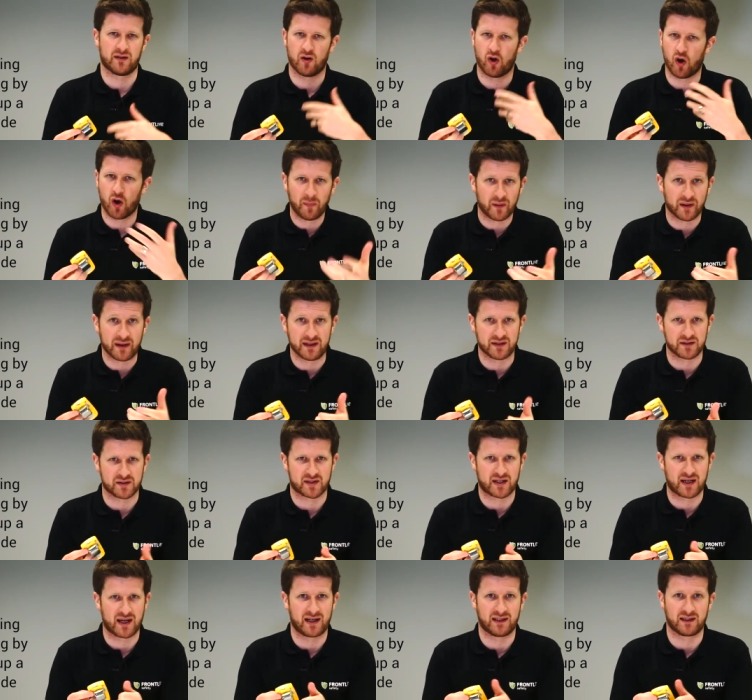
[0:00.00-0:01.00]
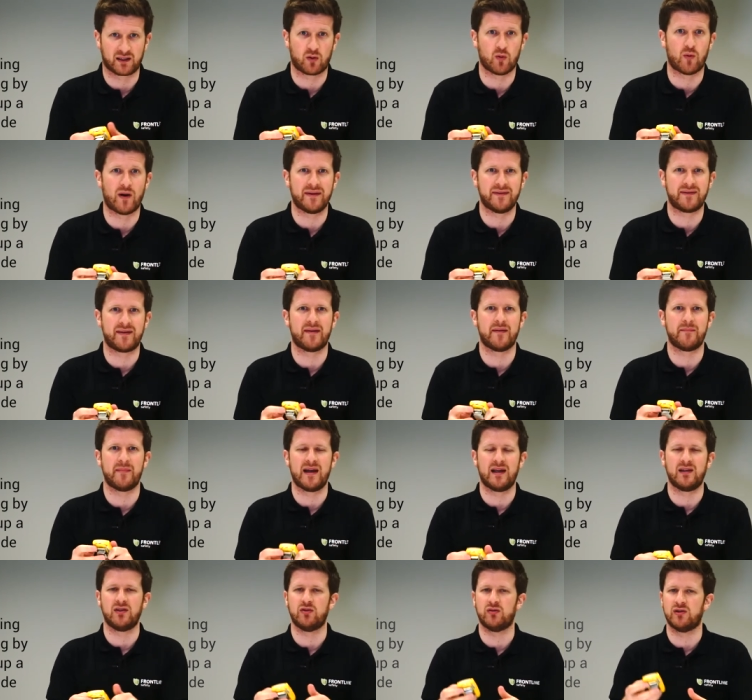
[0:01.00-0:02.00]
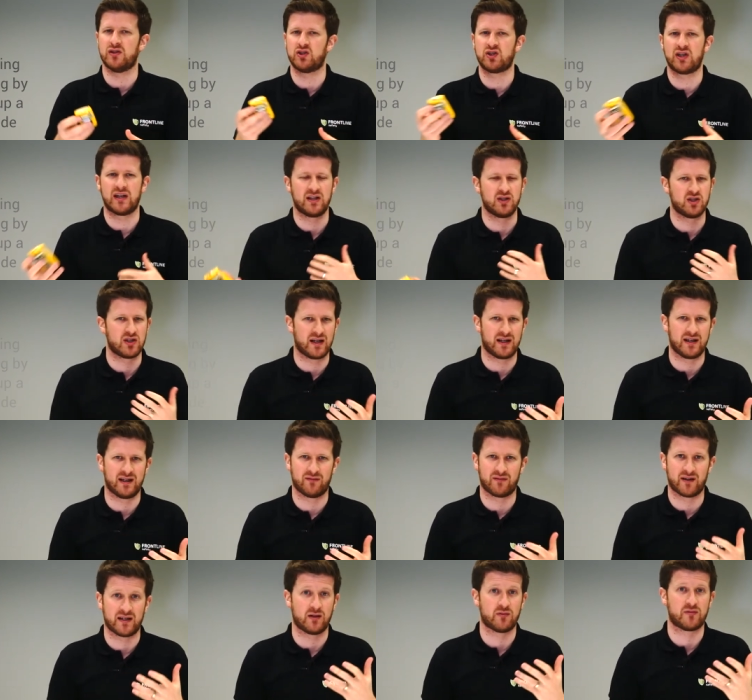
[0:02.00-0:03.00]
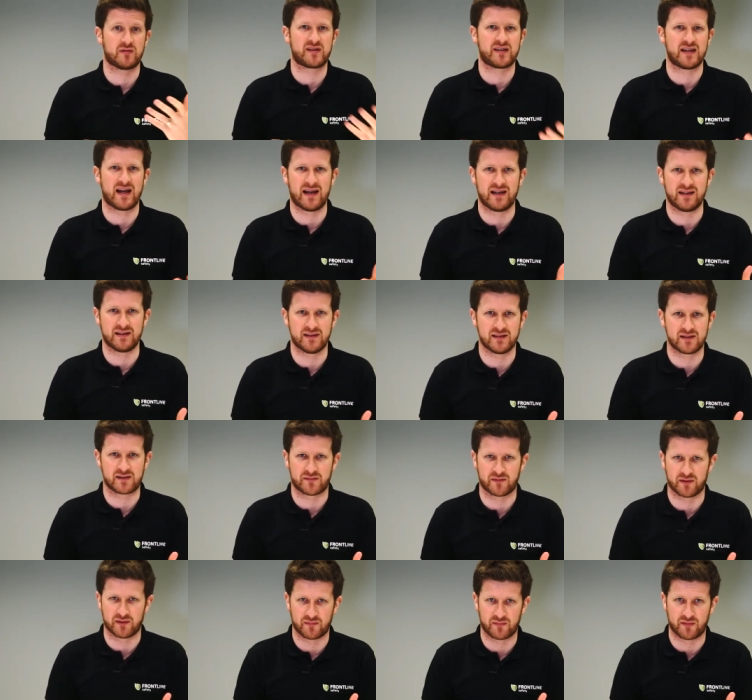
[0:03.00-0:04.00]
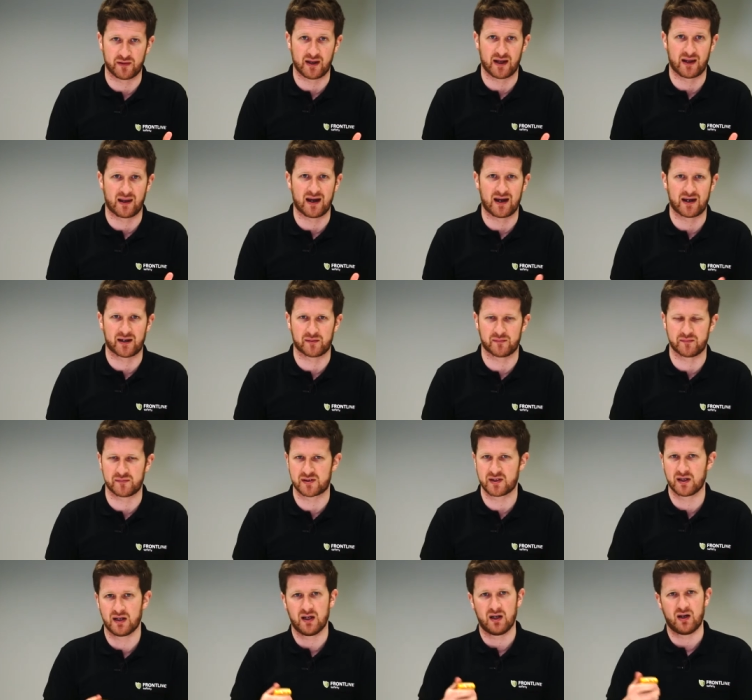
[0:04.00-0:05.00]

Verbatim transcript: The operators can't go into the menu and change any vital settings for, for the alarms,